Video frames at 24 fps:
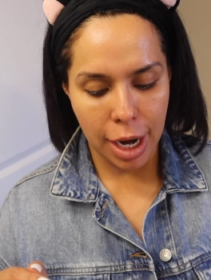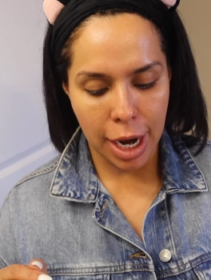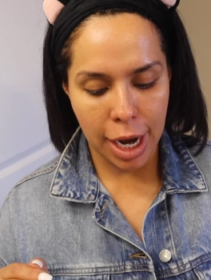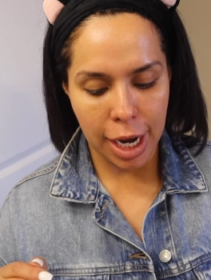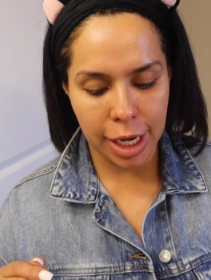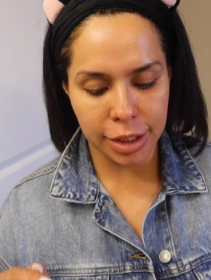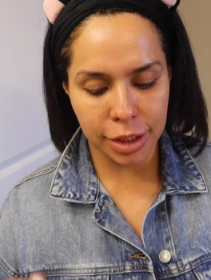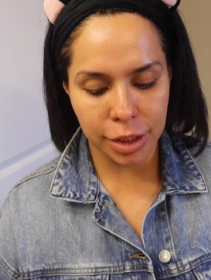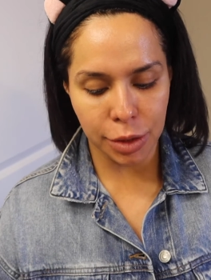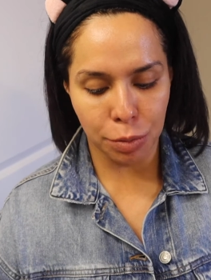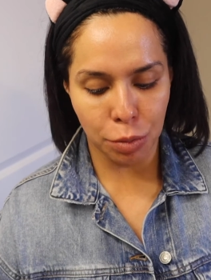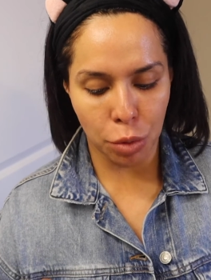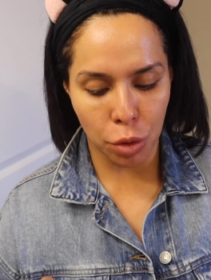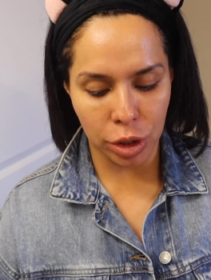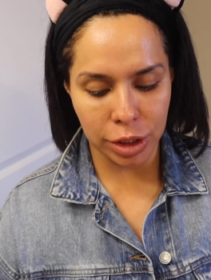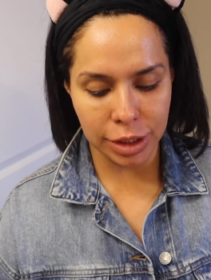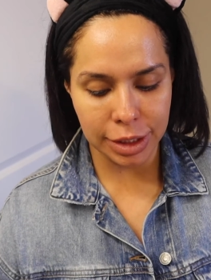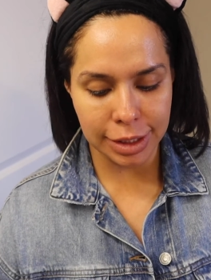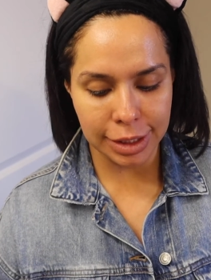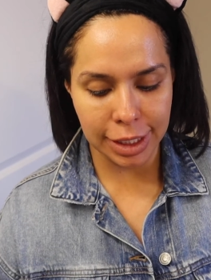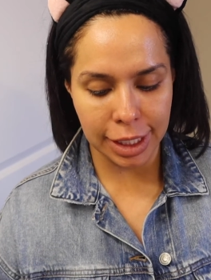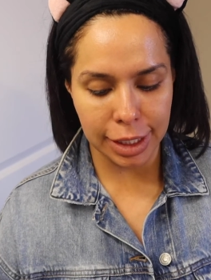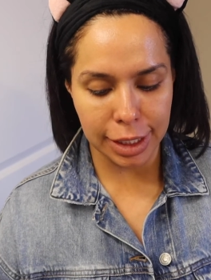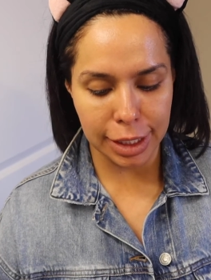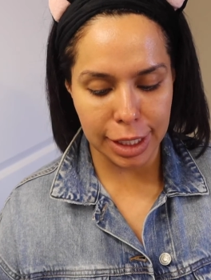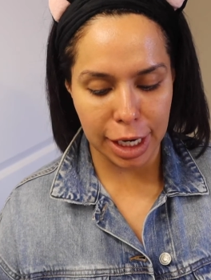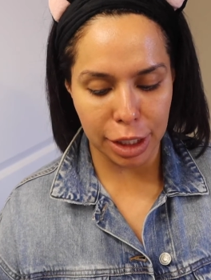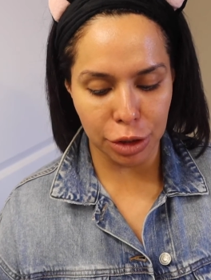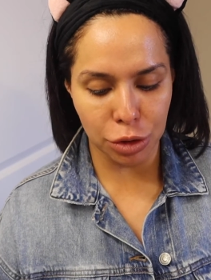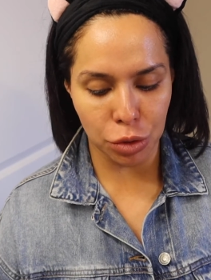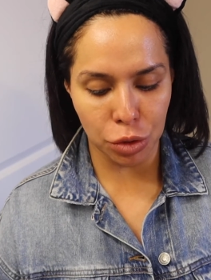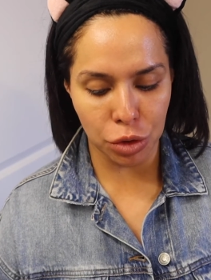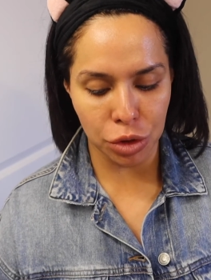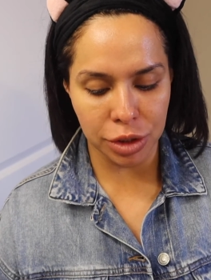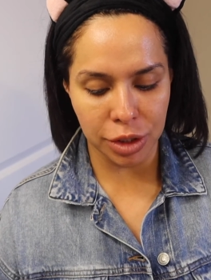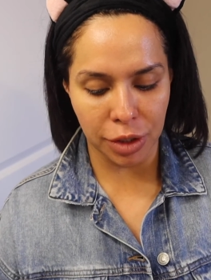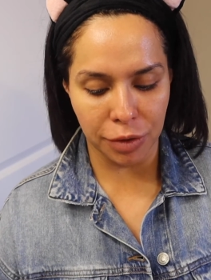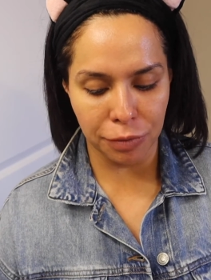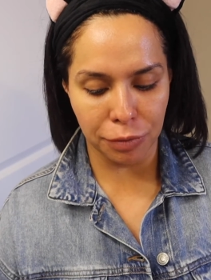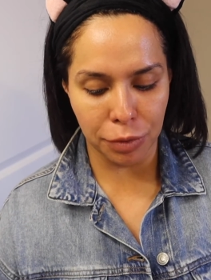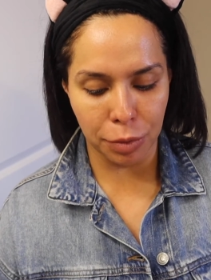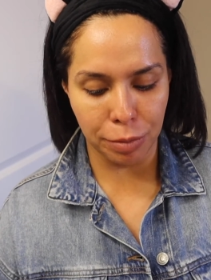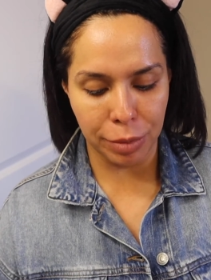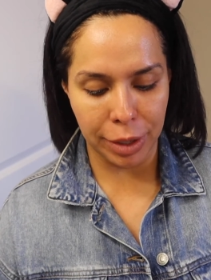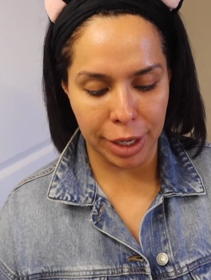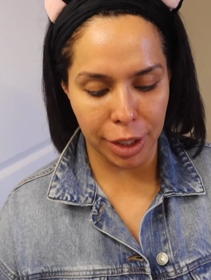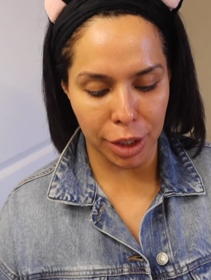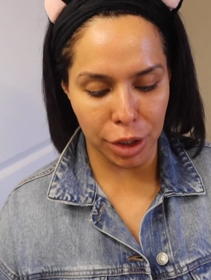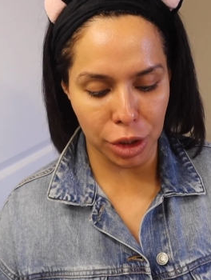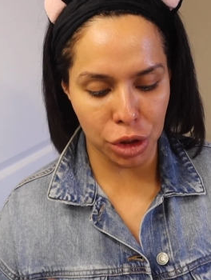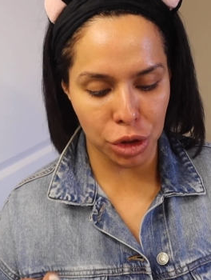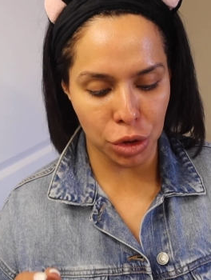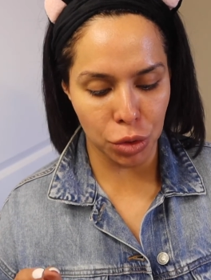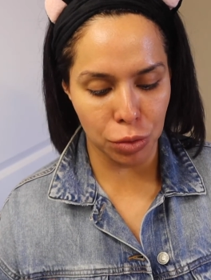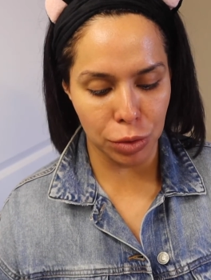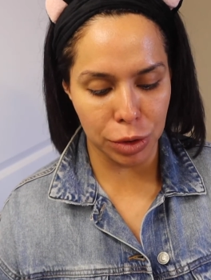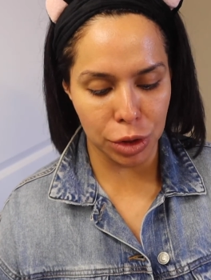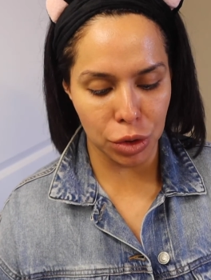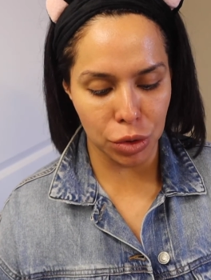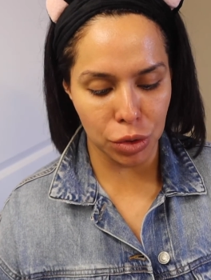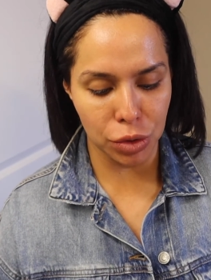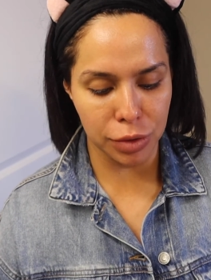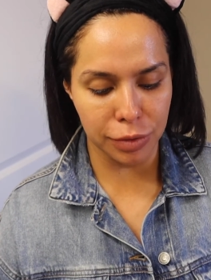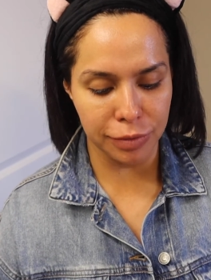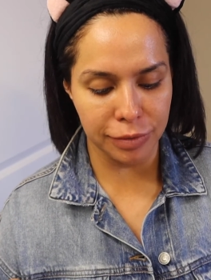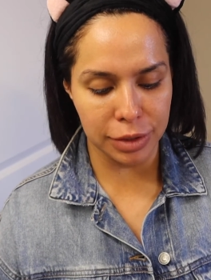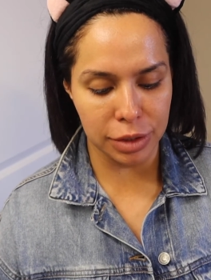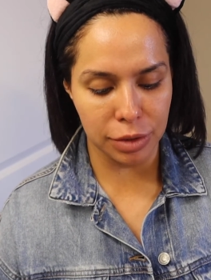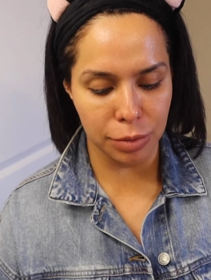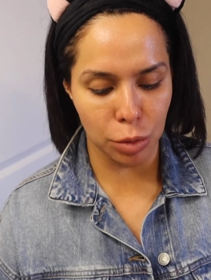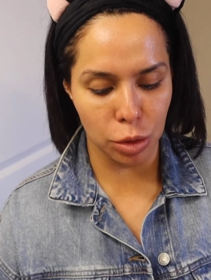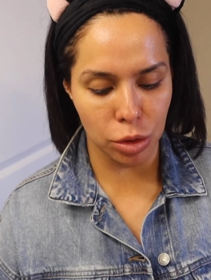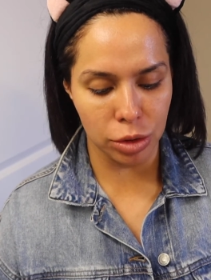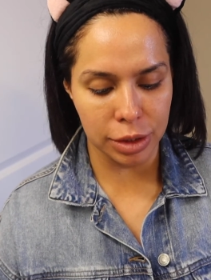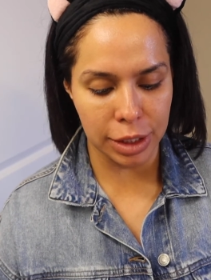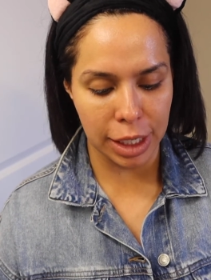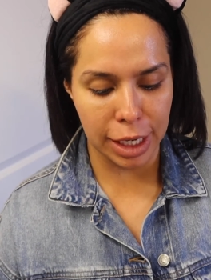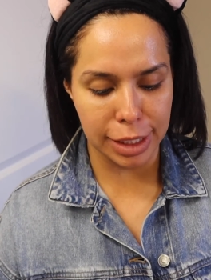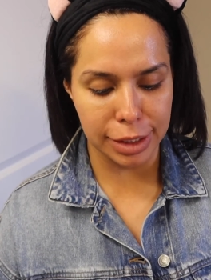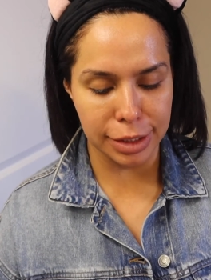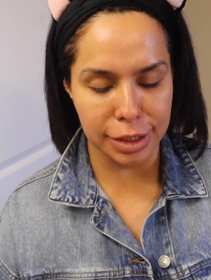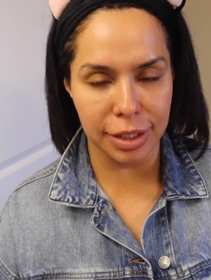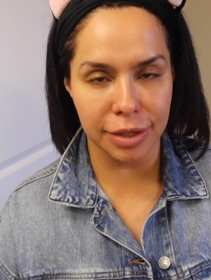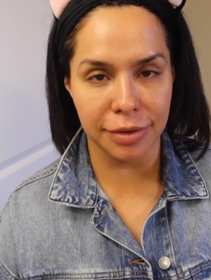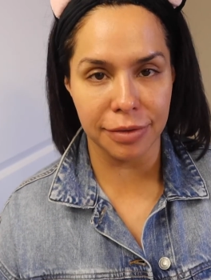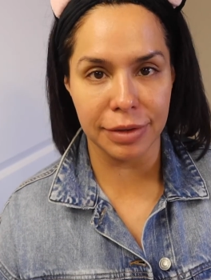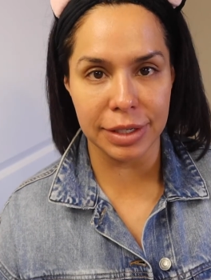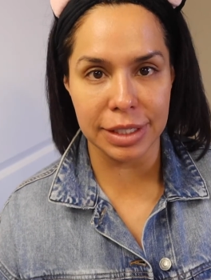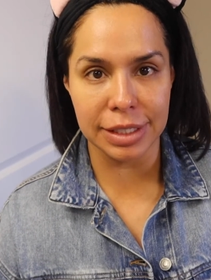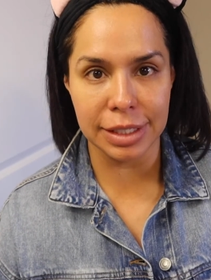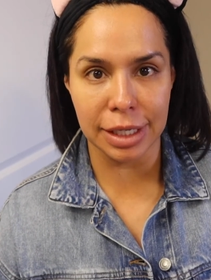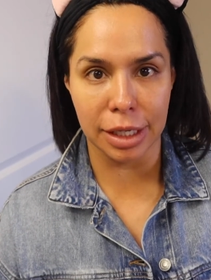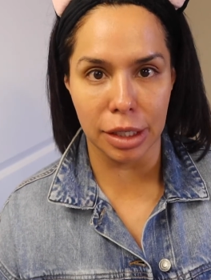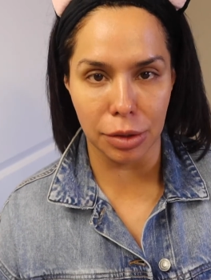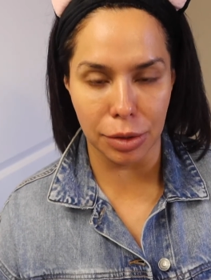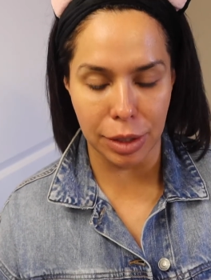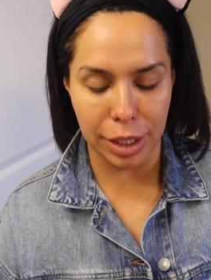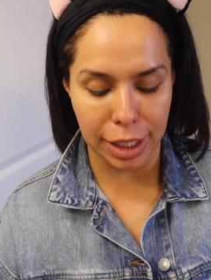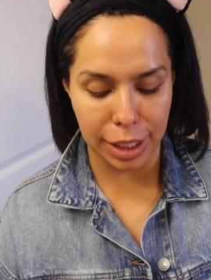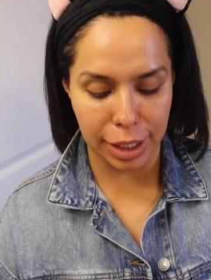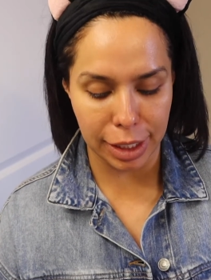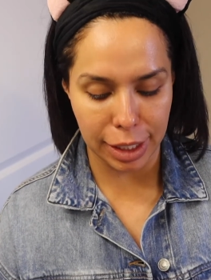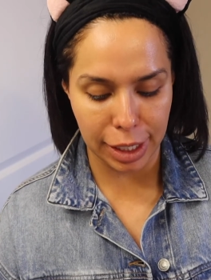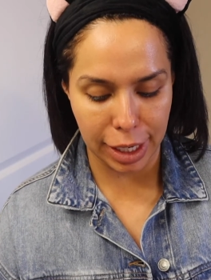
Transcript: and support skin natural self-repair to reduce the visible signs of accelerated